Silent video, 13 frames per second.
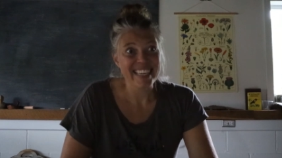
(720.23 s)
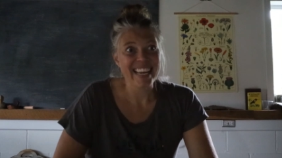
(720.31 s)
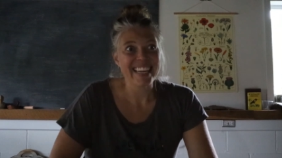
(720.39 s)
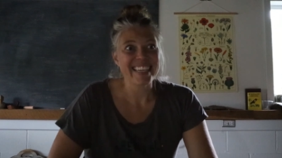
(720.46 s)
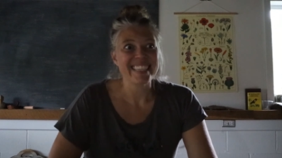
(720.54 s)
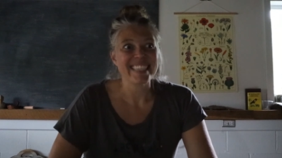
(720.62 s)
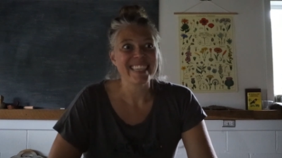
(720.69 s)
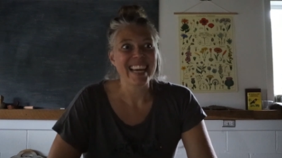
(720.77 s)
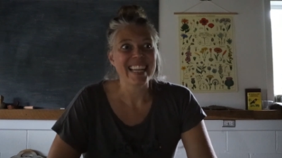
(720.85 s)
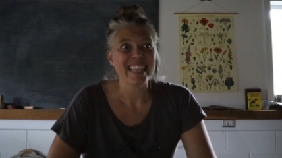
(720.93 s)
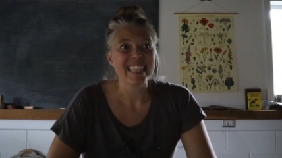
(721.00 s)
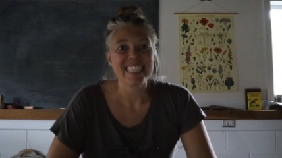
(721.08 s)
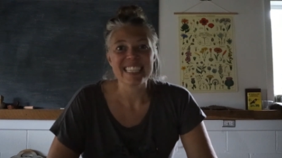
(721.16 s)
and,
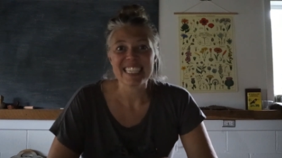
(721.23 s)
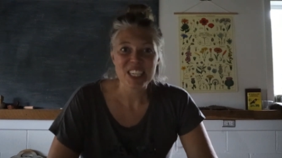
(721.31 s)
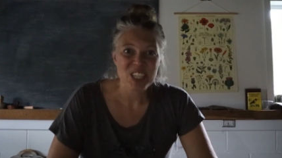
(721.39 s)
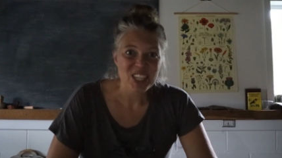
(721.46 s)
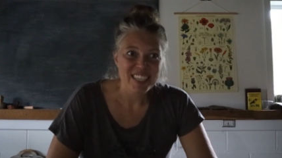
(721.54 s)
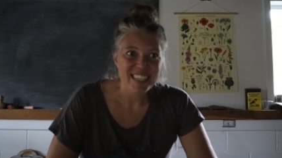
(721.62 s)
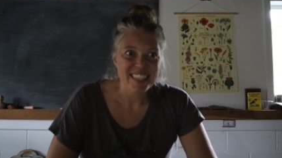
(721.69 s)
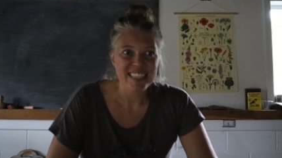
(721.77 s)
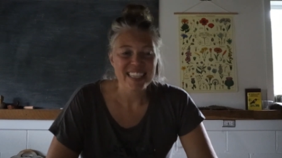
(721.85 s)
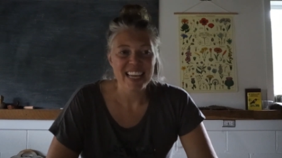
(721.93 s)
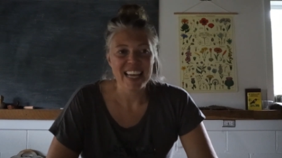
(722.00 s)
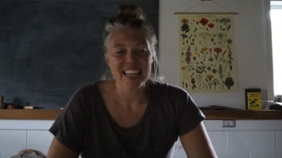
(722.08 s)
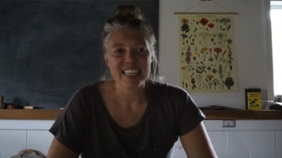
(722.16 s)
and the additions
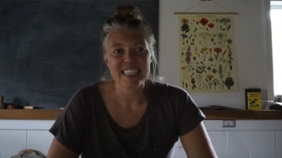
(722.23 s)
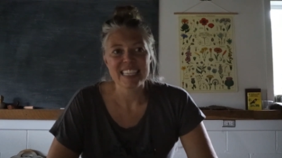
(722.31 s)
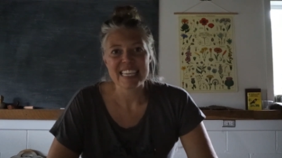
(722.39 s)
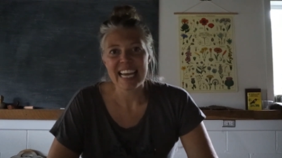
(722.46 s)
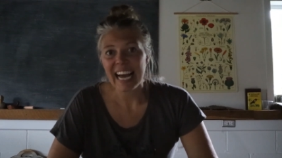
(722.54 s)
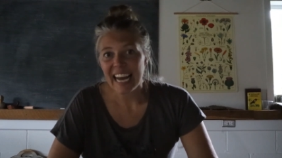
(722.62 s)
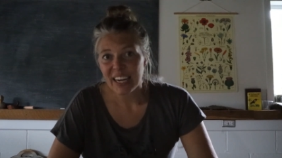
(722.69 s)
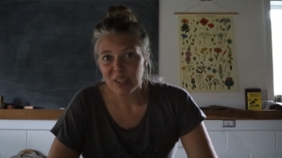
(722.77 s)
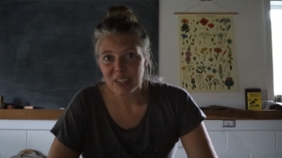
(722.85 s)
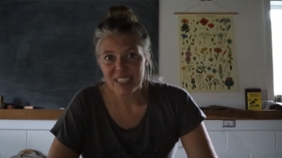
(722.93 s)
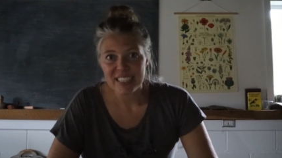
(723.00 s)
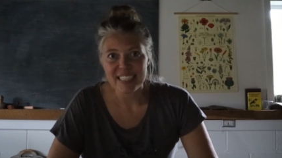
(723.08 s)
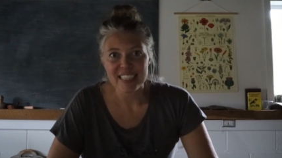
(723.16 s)
and the
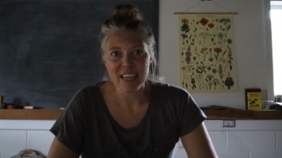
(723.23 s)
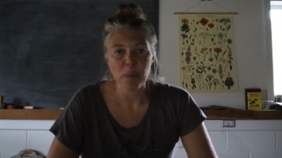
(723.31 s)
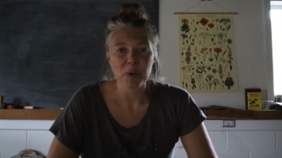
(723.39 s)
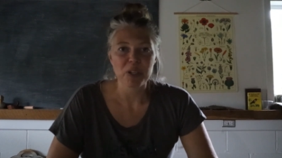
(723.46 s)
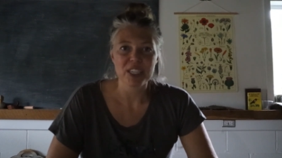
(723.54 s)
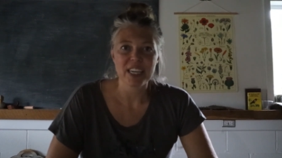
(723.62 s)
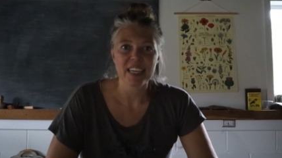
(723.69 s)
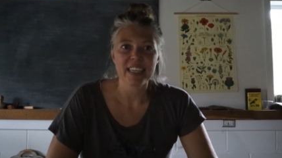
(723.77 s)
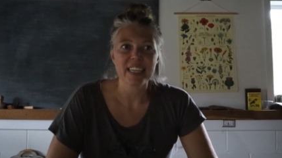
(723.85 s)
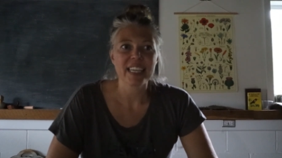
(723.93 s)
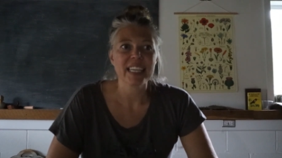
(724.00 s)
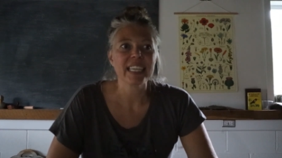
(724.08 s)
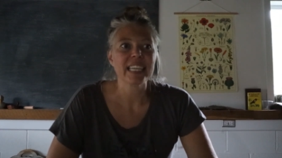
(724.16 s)
add-ons that were
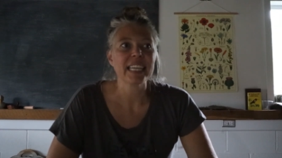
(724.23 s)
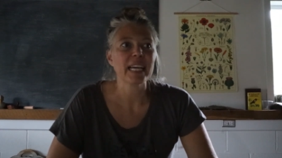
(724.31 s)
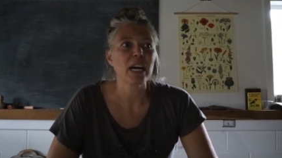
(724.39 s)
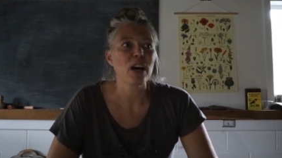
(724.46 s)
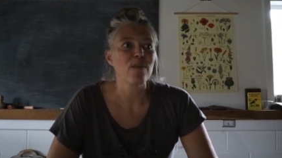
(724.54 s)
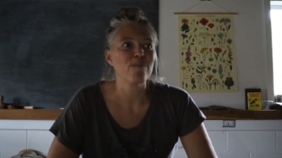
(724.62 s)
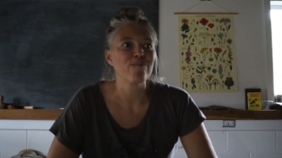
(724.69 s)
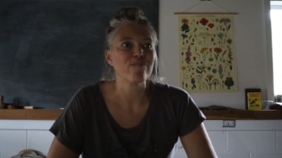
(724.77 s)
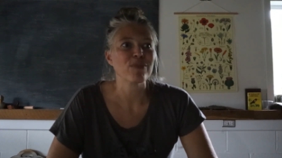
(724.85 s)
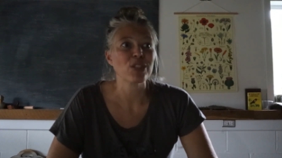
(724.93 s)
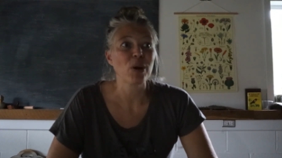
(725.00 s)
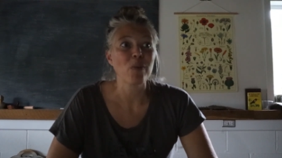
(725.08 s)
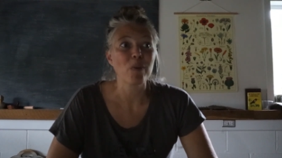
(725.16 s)
done. Um,
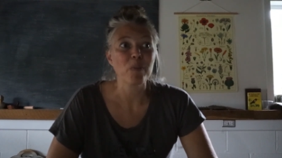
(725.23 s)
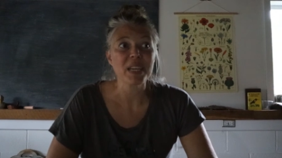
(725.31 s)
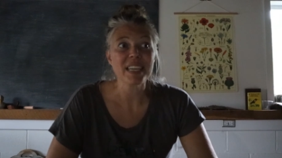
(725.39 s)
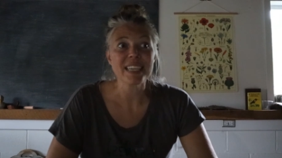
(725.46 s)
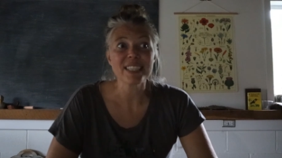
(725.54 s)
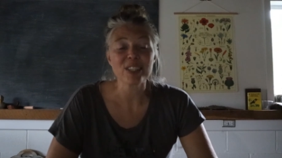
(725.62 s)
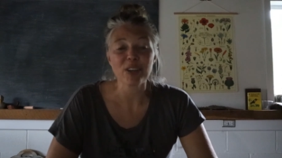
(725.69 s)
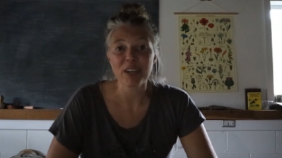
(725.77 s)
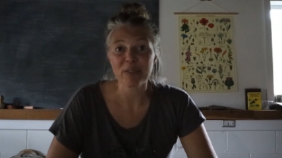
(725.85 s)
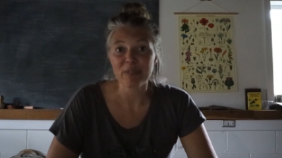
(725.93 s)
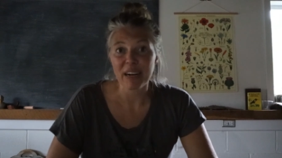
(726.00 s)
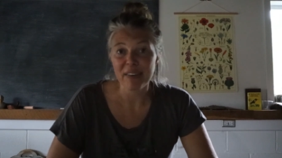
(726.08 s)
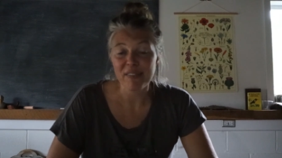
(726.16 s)
so when we
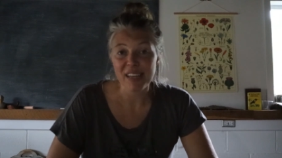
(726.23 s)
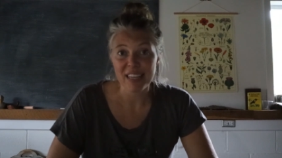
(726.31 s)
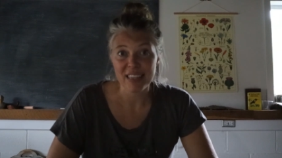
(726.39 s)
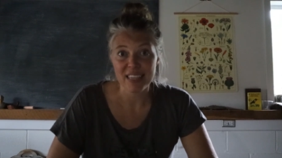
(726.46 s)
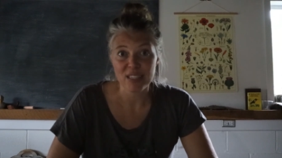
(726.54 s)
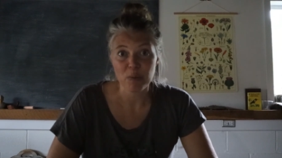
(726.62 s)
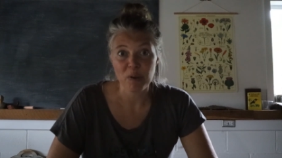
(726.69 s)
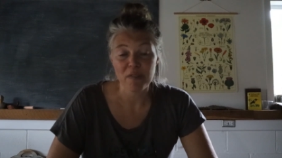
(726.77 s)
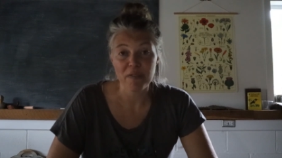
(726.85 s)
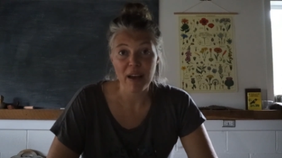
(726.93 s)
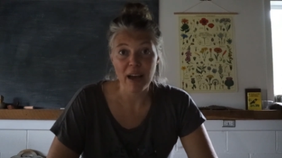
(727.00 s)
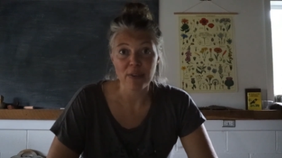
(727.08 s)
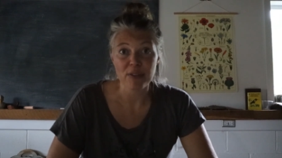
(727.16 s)
started renovating this, we
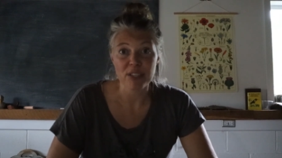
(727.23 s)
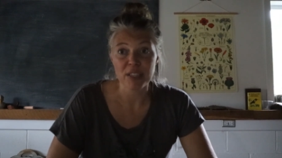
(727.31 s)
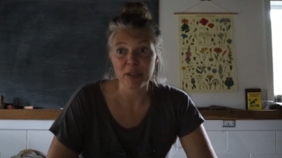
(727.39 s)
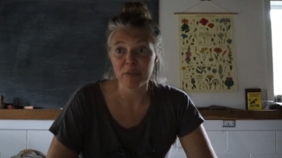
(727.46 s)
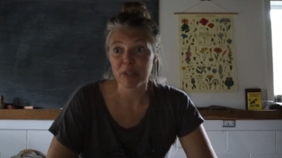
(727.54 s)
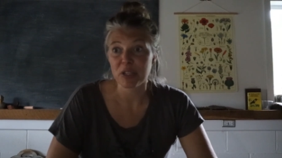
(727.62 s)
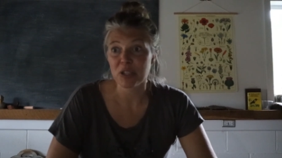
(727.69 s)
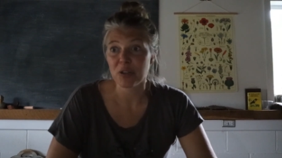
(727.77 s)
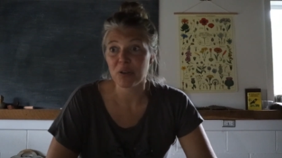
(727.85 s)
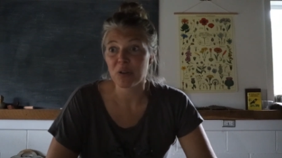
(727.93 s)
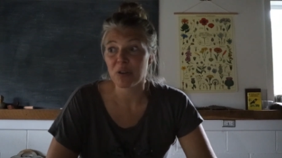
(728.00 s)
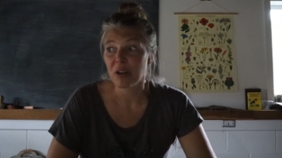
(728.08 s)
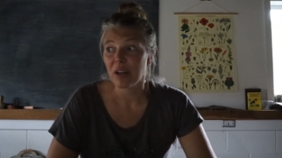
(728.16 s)
found the
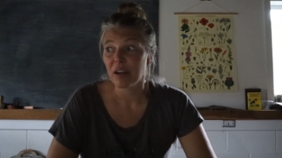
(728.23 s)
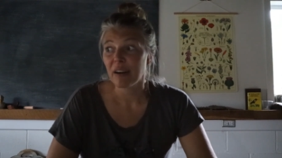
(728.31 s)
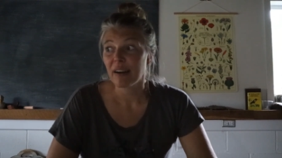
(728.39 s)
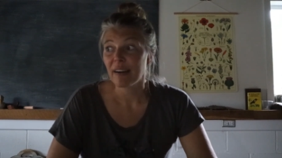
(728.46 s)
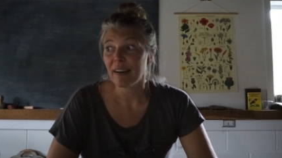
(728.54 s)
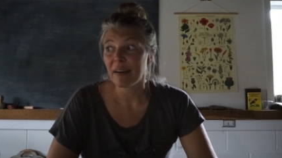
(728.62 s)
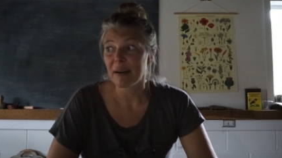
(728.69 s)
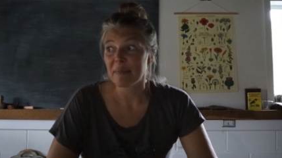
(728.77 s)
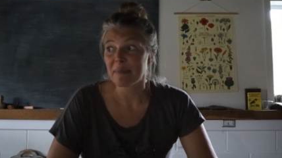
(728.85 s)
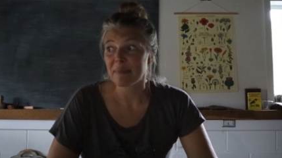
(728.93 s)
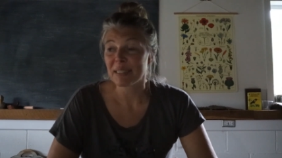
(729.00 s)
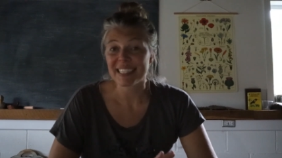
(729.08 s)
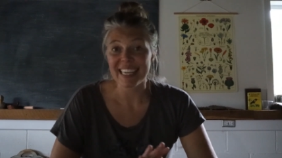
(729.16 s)
original
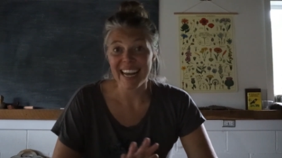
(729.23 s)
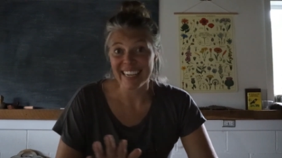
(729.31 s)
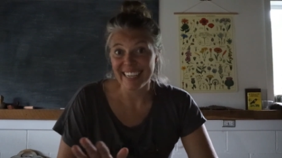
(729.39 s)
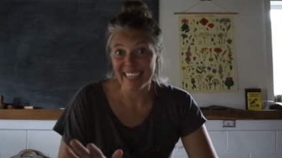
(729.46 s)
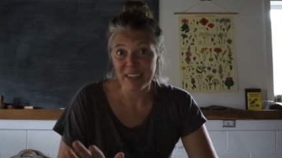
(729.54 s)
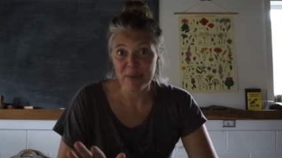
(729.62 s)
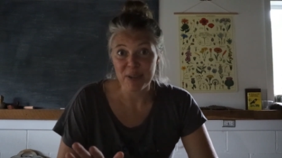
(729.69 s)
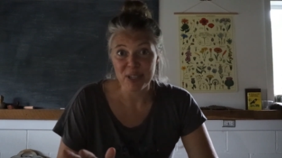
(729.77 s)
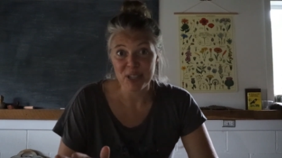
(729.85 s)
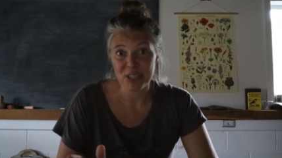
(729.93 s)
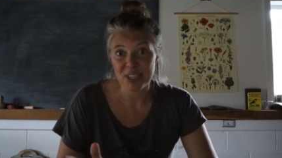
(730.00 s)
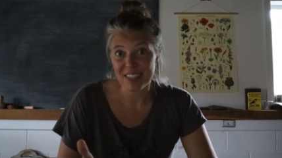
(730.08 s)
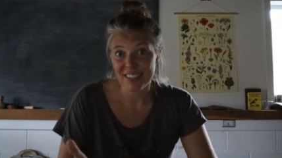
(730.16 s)
um, siding,
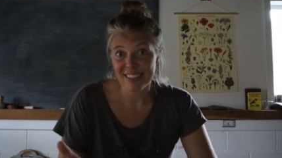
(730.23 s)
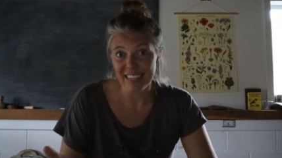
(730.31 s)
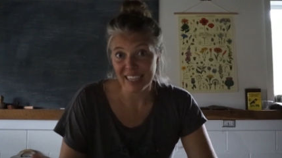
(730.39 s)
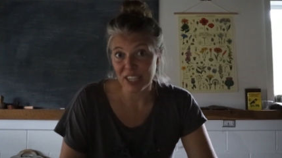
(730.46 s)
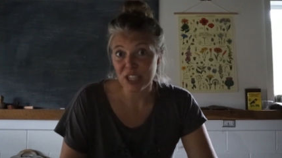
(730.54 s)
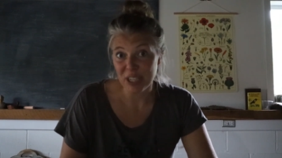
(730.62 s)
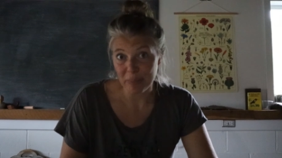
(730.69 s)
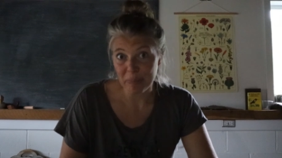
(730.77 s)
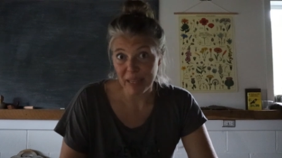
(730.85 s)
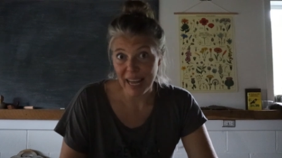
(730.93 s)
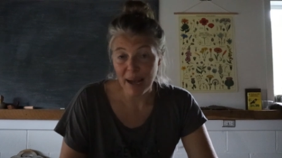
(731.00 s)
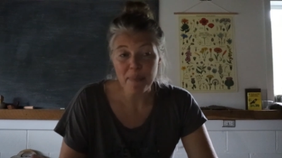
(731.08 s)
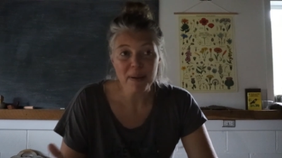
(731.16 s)
which is like a
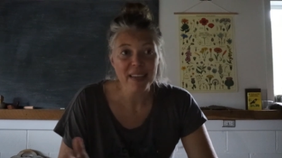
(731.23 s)
shiplap.